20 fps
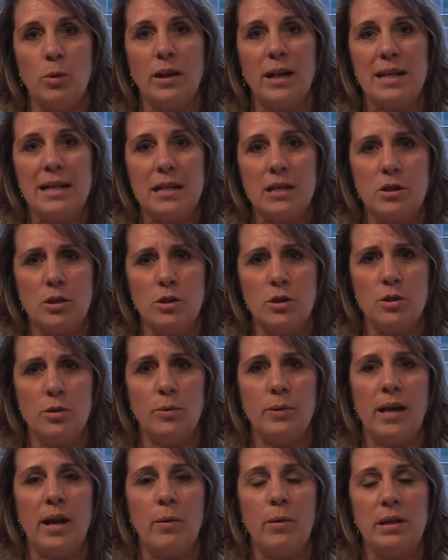what I needed to
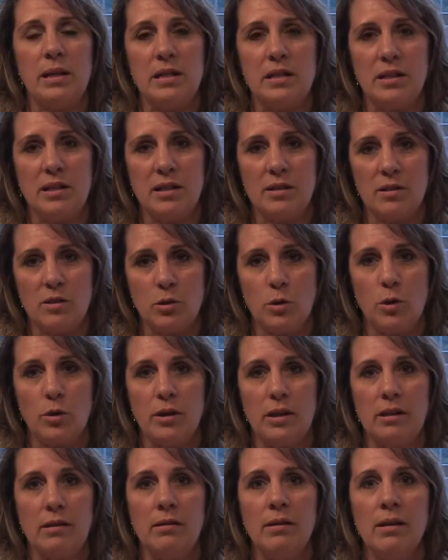do and how I needed to get
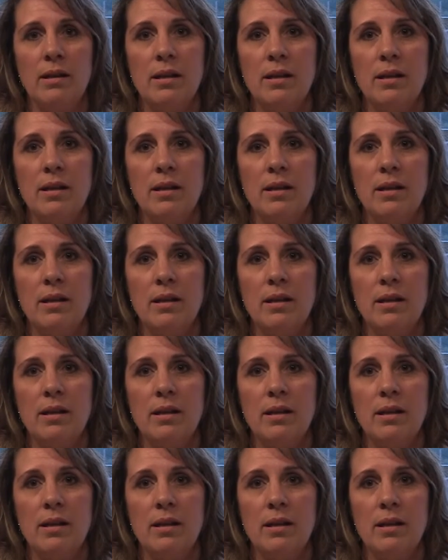started.